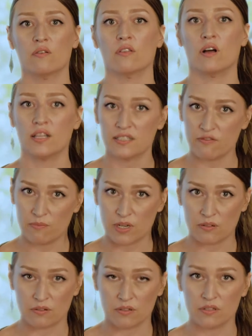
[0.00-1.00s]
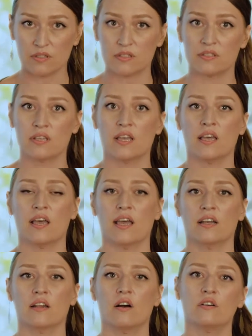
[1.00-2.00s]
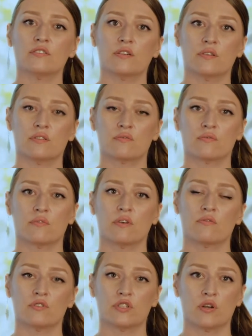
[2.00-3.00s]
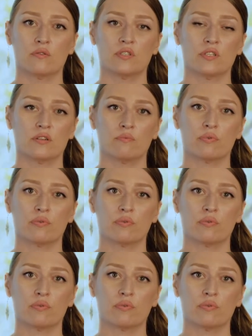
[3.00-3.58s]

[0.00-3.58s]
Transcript: lots of minerals, and it also is shown to